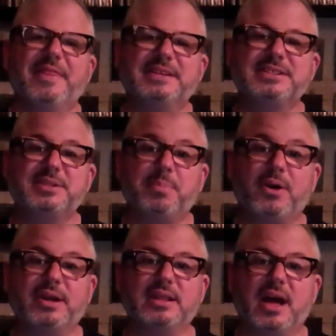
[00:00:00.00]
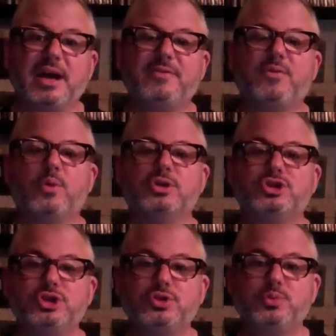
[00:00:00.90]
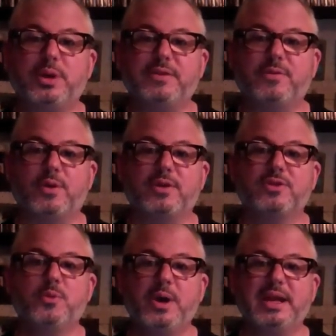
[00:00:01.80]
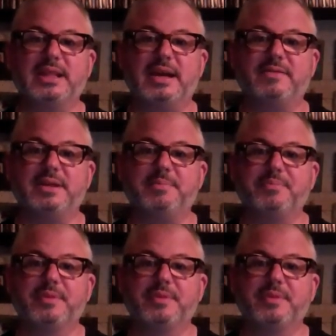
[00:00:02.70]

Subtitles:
and this is the party line for June 24th, 2011.